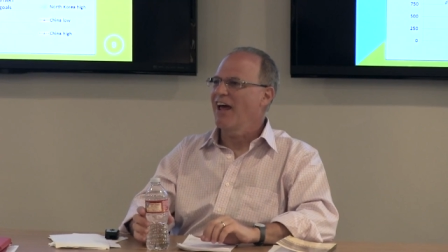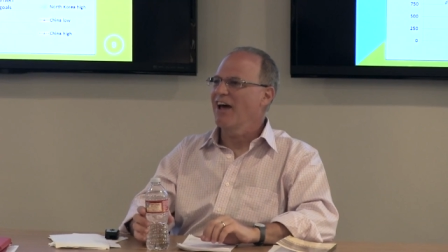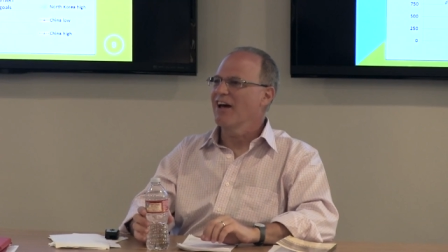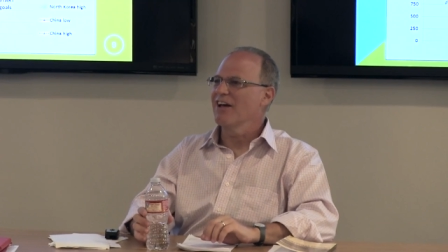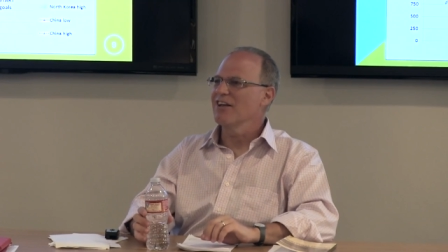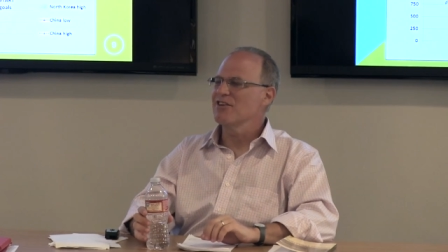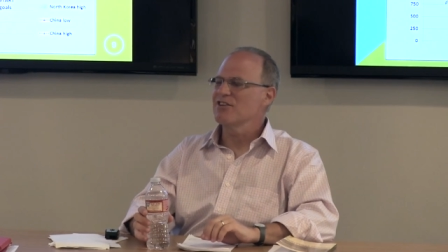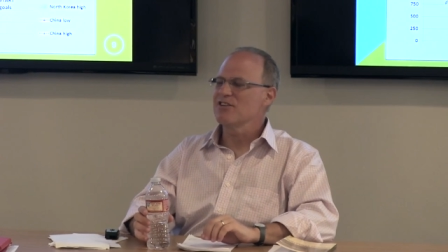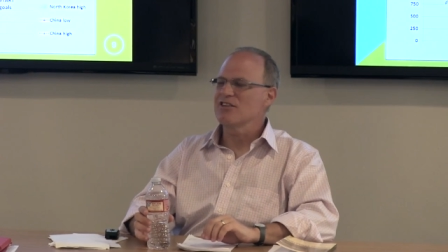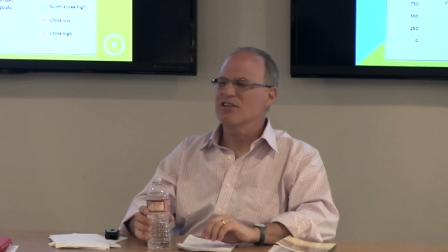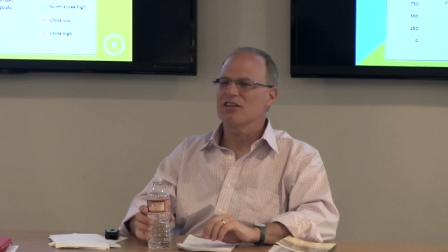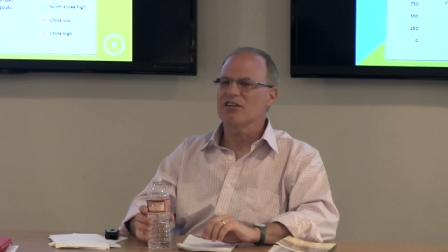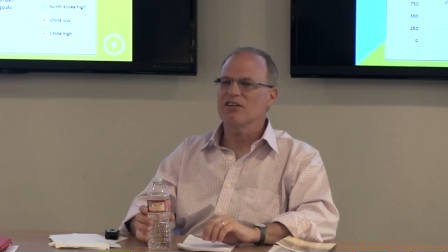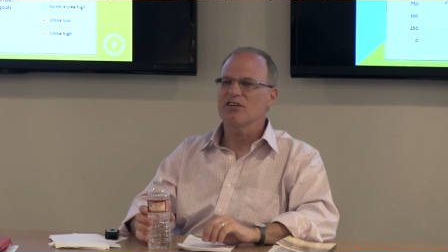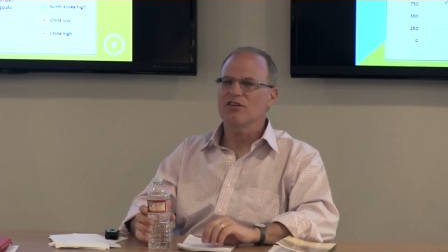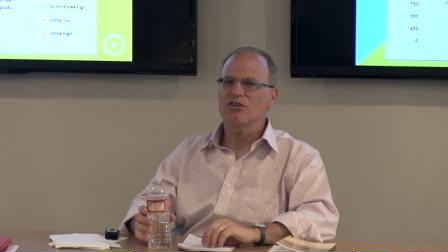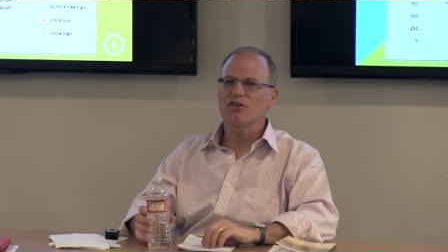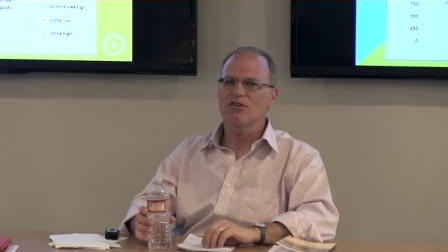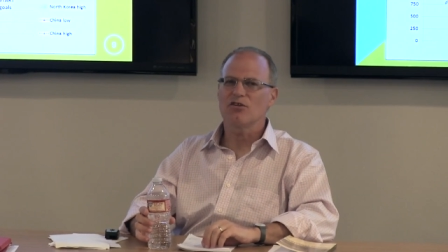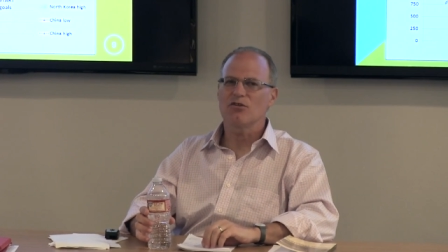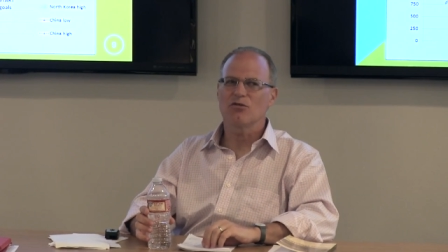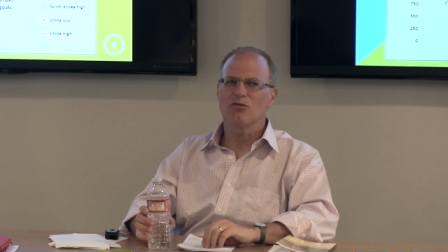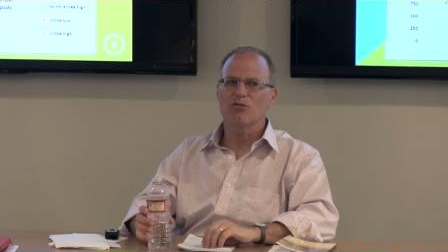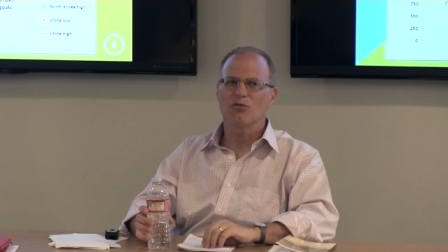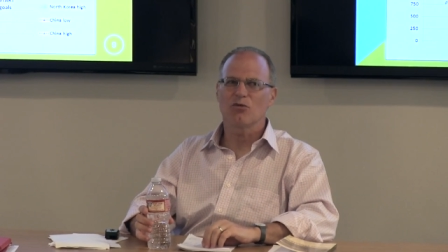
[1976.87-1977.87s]

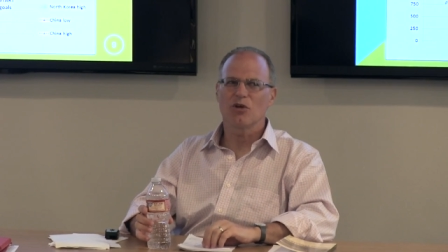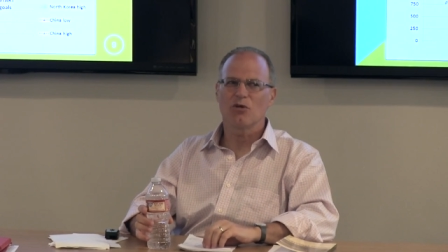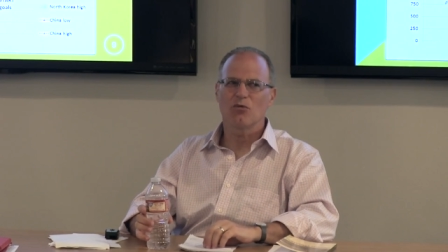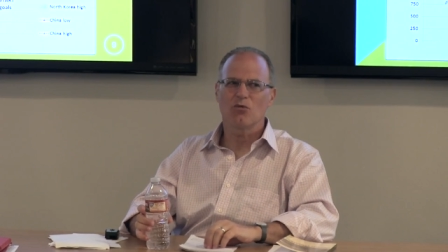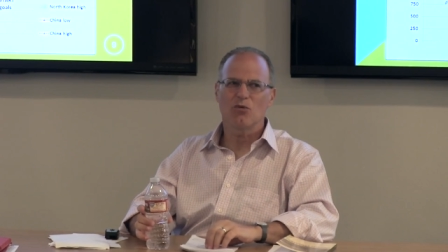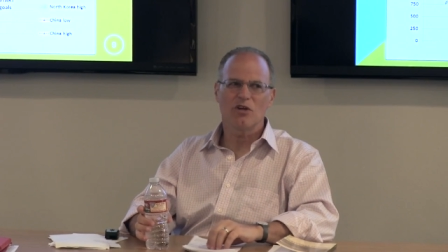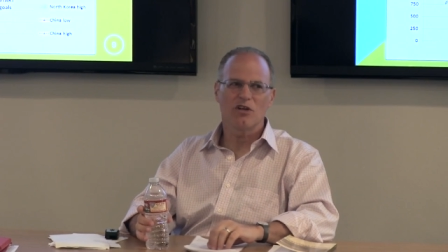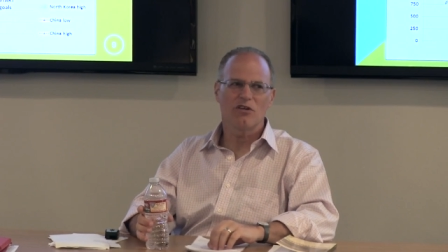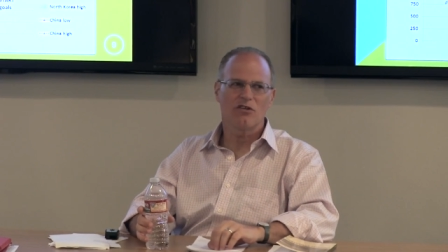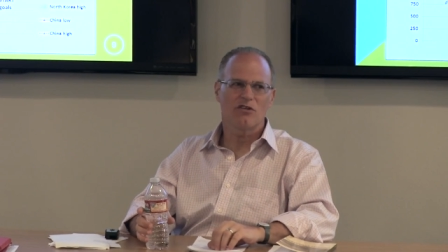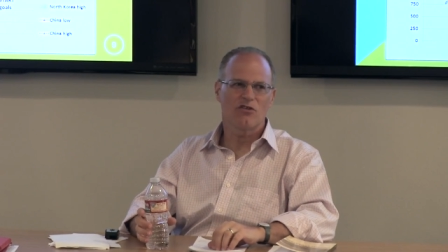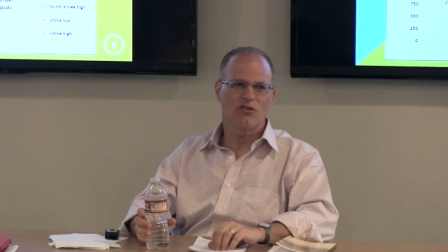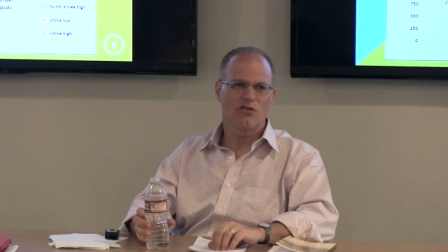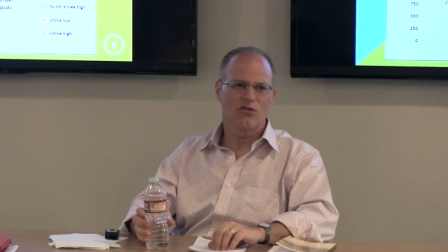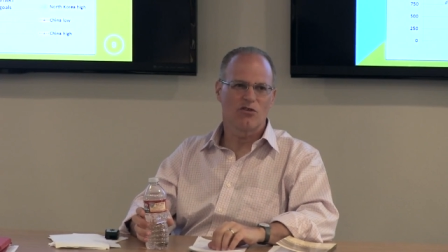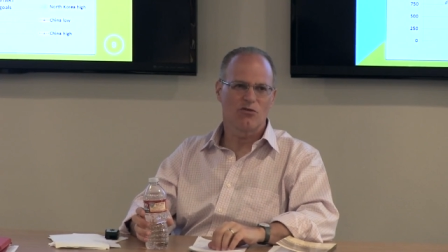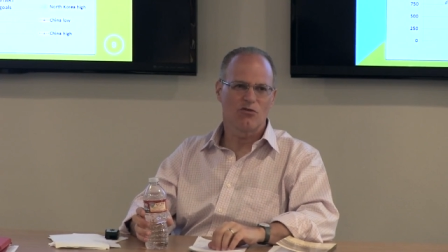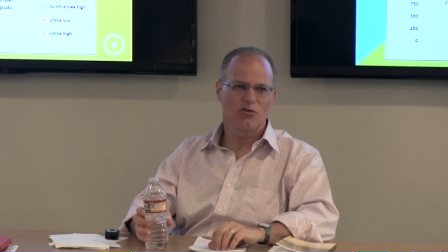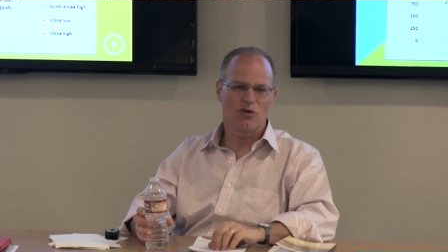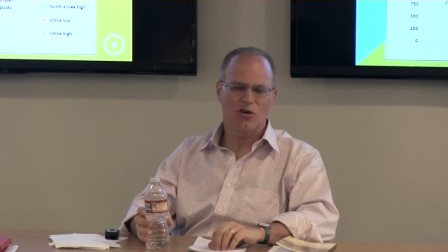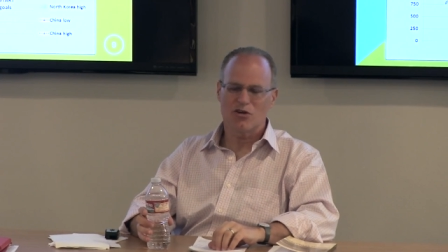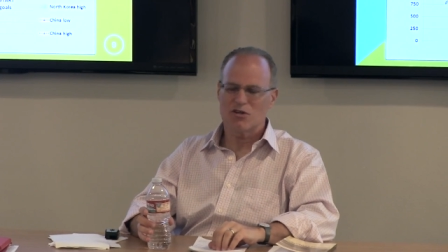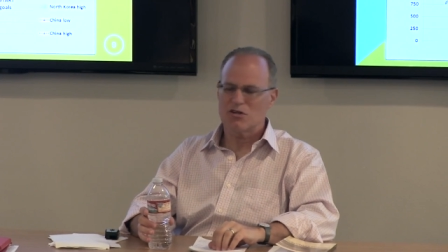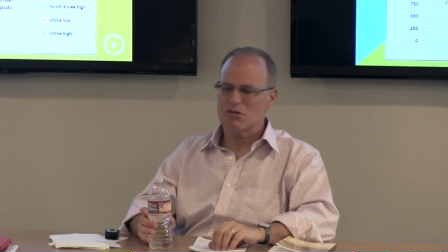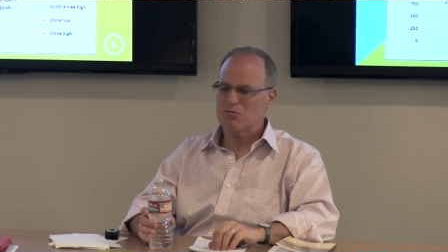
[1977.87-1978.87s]
until we went
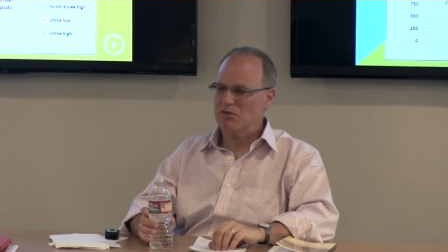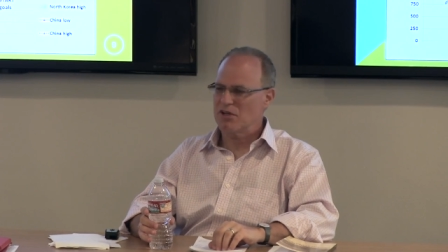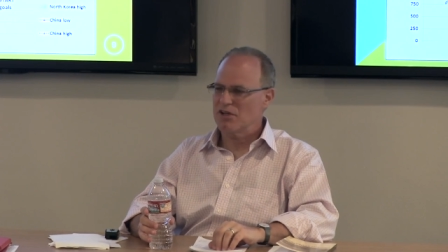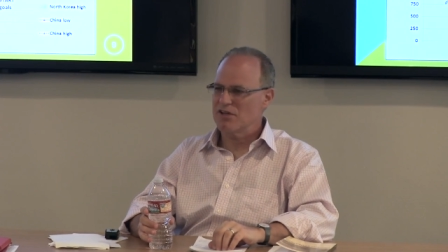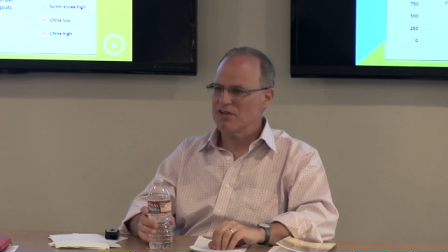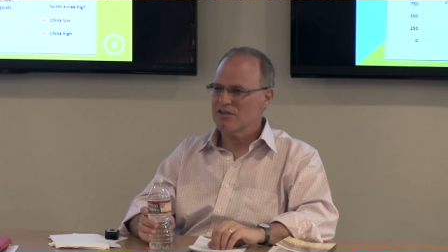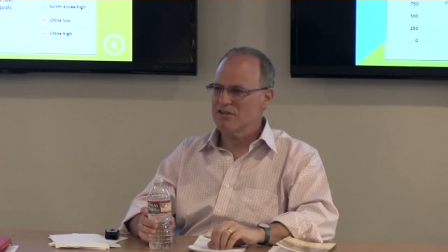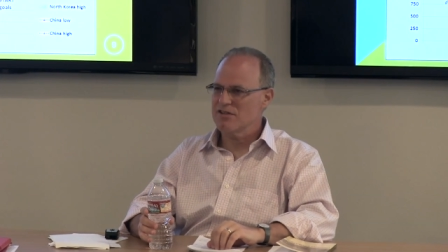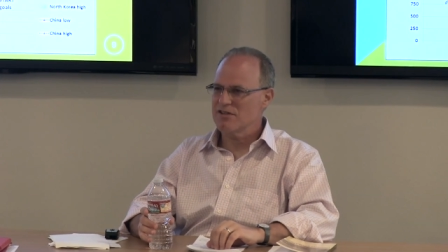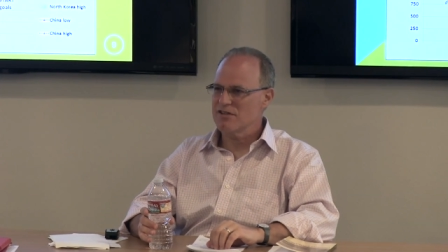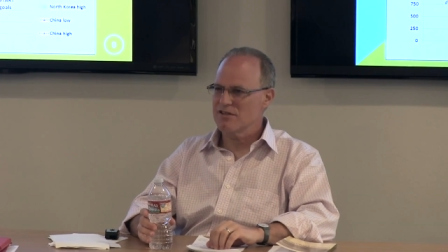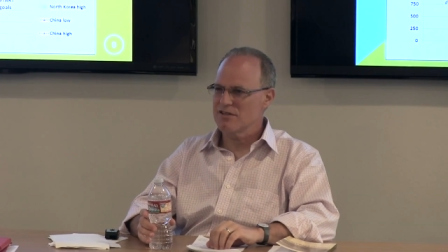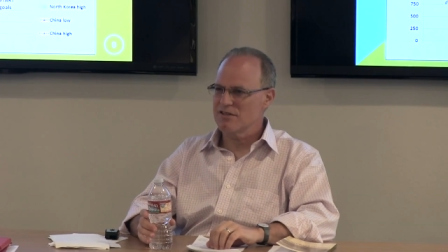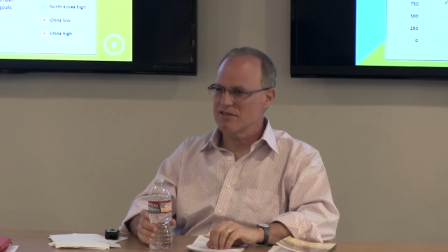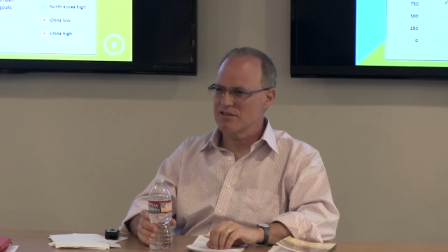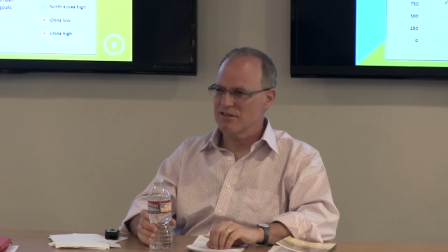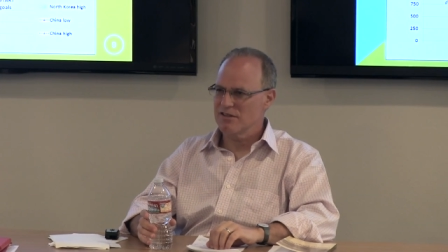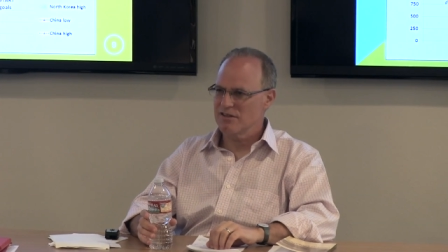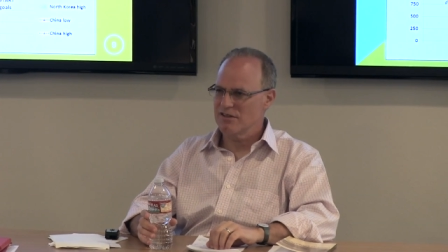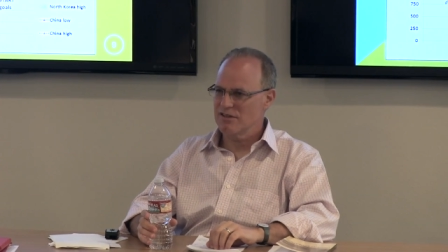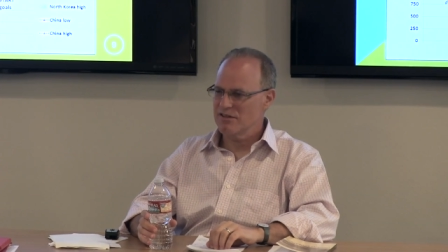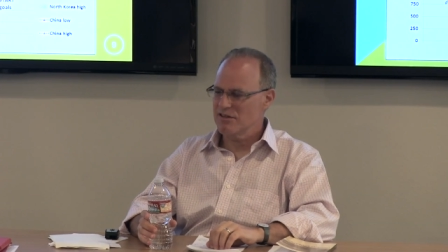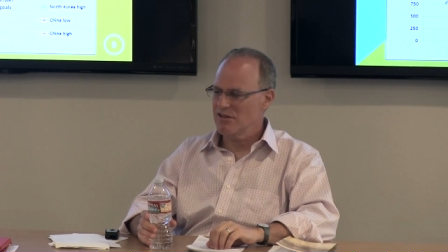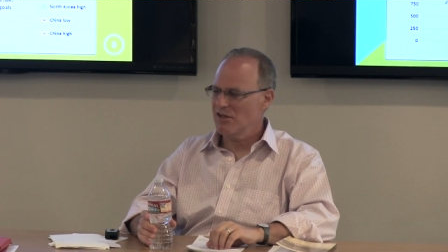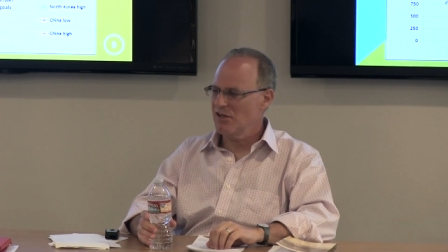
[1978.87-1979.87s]
to various places
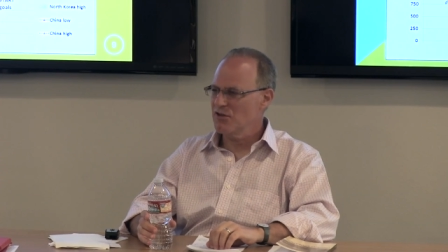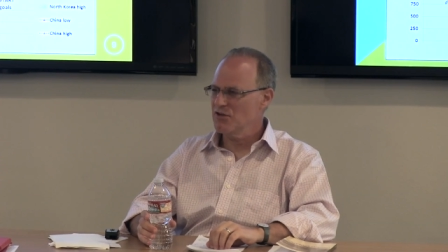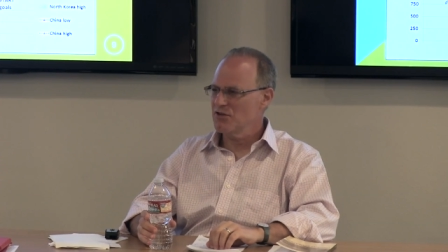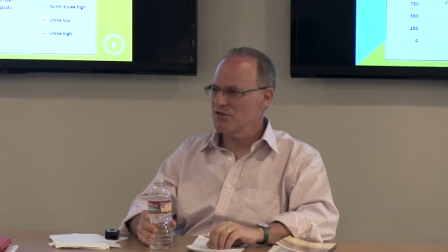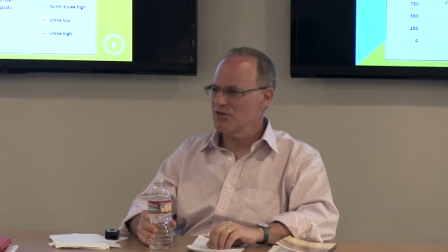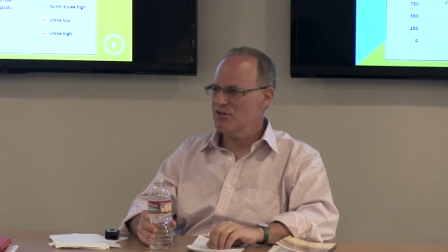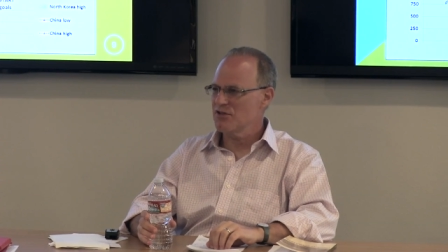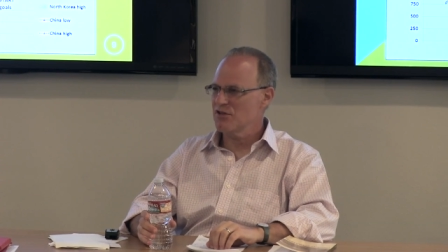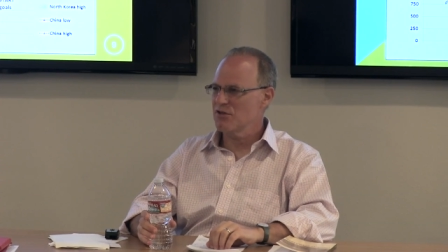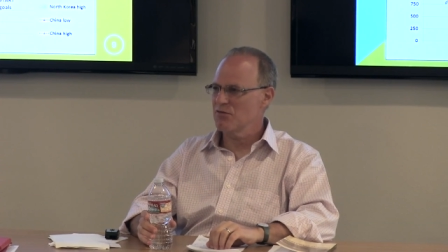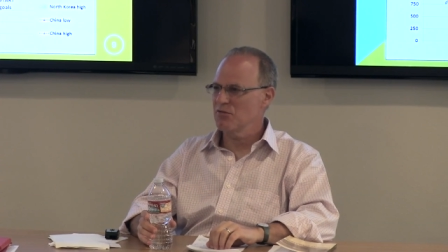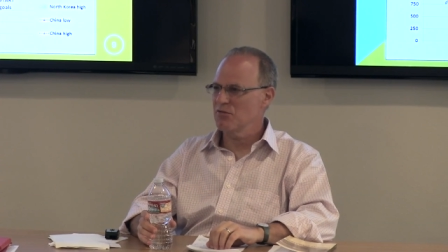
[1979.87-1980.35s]
in the intelligence